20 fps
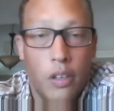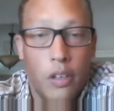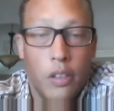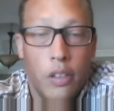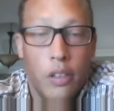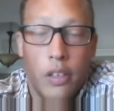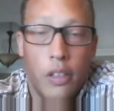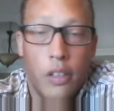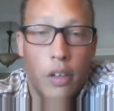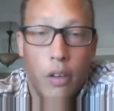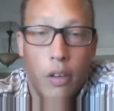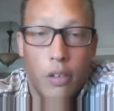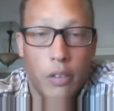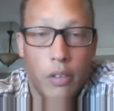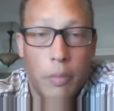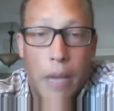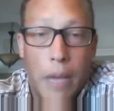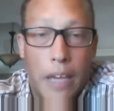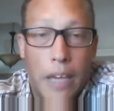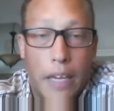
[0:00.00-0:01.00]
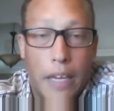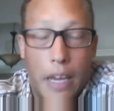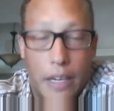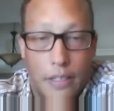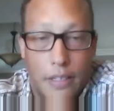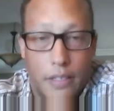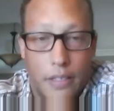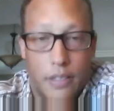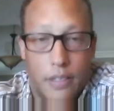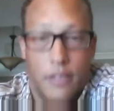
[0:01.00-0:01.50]
in my
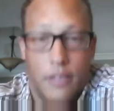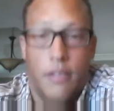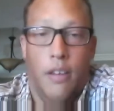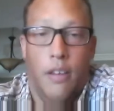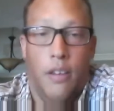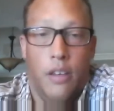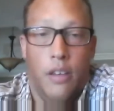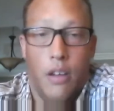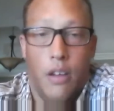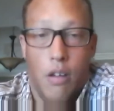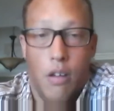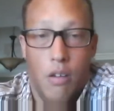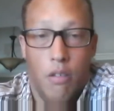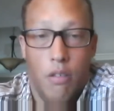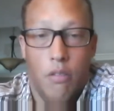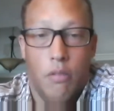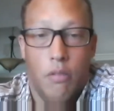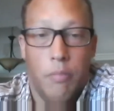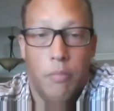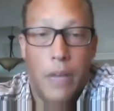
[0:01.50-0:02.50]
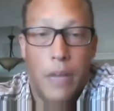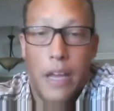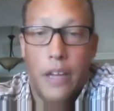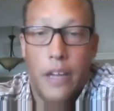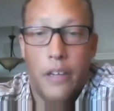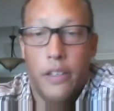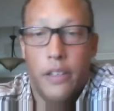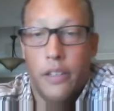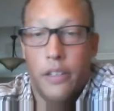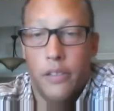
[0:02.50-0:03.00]
case, you know,
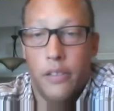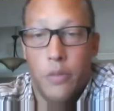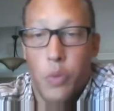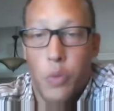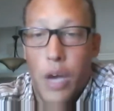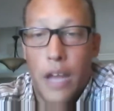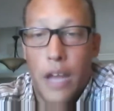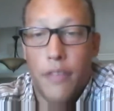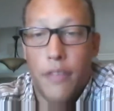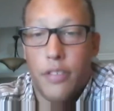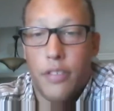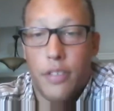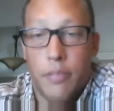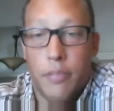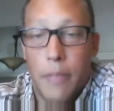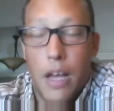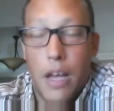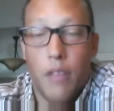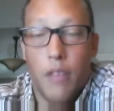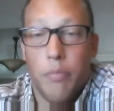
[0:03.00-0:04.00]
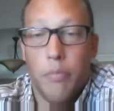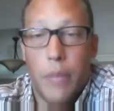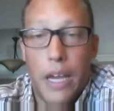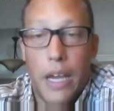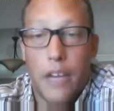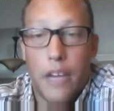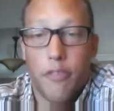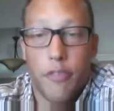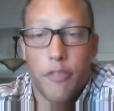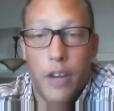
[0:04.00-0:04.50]
my wife's mountain
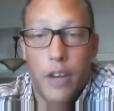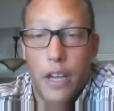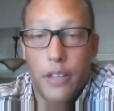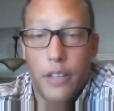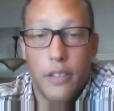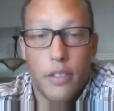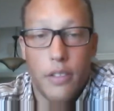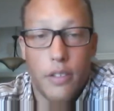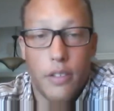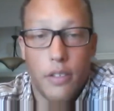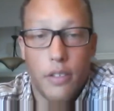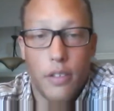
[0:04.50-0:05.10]
bike friends